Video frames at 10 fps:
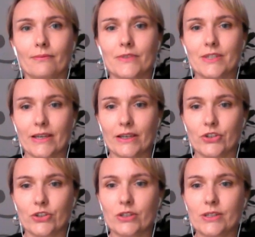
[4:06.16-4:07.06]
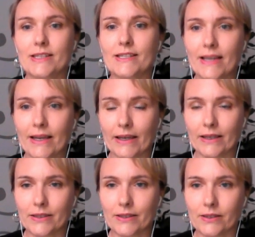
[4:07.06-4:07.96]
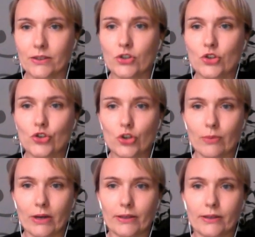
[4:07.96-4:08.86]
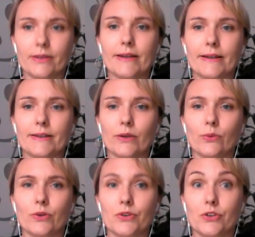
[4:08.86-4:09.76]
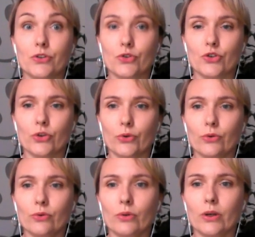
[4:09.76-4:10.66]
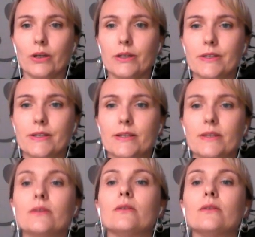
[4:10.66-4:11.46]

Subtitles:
stage. The second job ad that I wanted to show you is